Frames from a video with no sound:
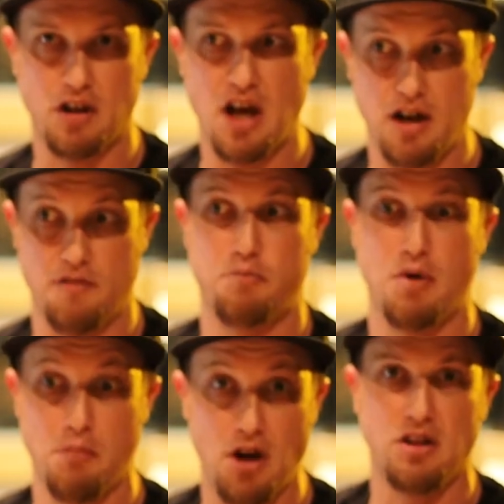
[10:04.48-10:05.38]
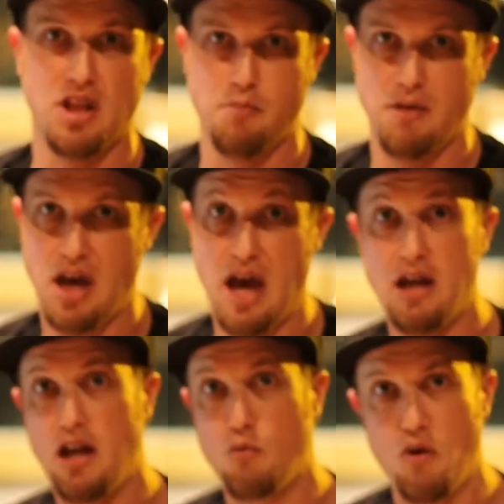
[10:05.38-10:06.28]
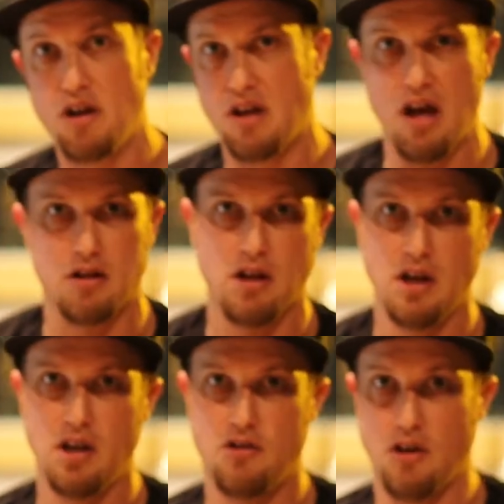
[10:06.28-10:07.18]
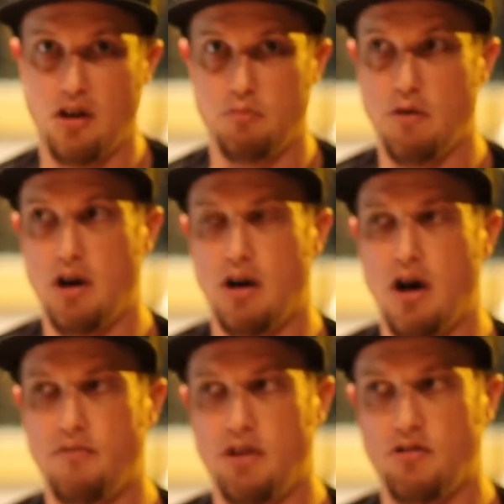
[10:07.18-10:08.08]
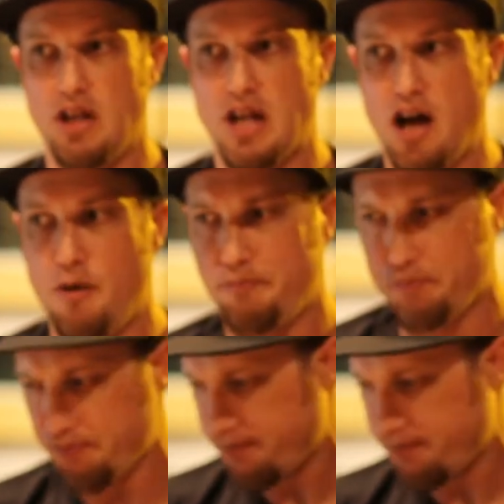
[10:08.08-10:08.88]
to kind of promote them. And it worked out. So obviously now,